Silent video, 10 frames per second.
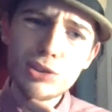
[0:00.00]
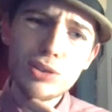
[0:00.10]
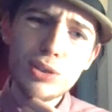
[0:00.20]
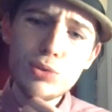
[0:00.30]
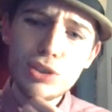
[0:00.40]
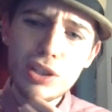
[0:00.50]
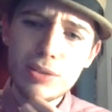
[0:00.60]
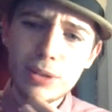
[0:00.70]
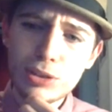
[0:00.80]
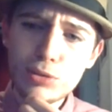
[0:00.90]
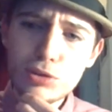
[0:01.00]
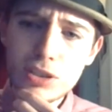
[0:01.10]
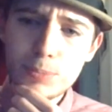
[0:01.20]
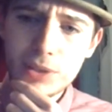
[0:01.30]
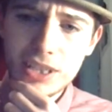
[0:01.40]
don't tend to
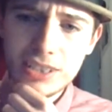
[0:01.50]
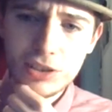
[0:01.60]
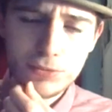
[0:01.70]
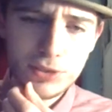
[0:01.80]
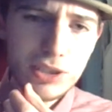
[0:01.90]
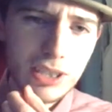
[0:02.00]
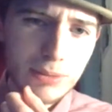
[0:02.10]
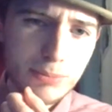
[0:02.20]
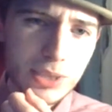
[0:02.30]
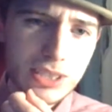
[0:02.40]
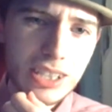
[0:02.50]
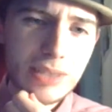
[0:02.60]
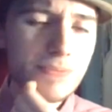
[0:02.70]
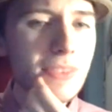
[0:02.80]
play it that often, but I